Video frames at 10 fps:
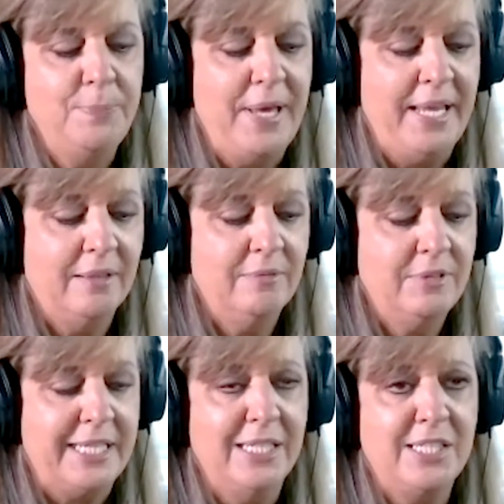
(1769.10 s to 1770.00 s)
don't want to bang
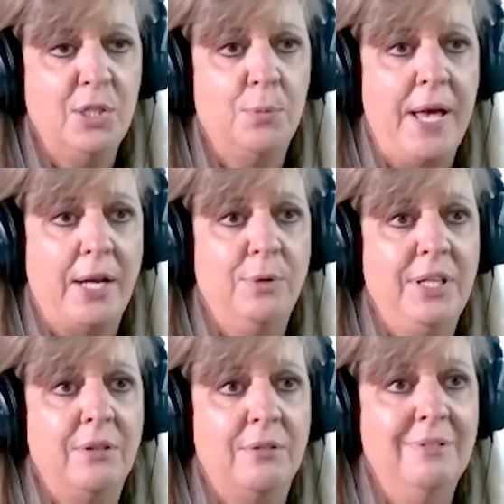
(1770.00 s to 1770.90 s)
a stainless steel
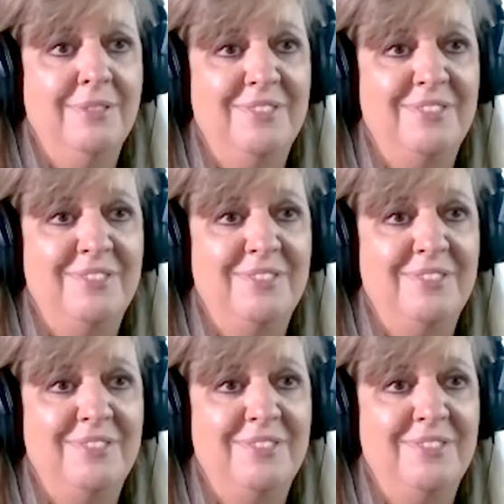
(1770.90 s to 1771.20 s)
panel either,